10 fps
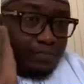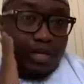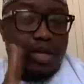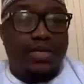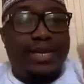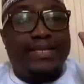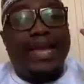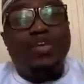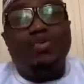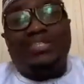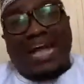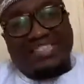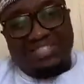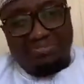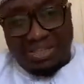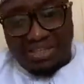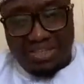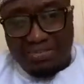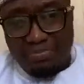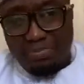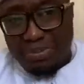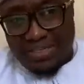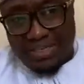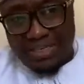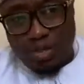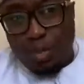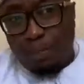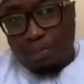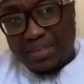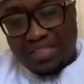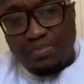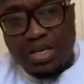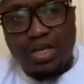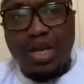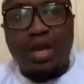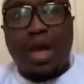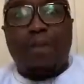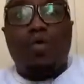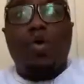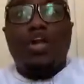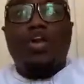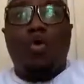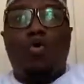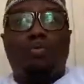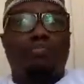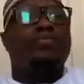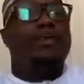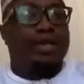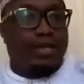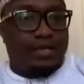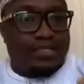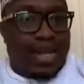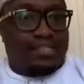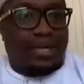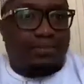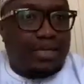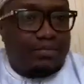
the day you touch me, you beat me, I'm going home, it is accepted.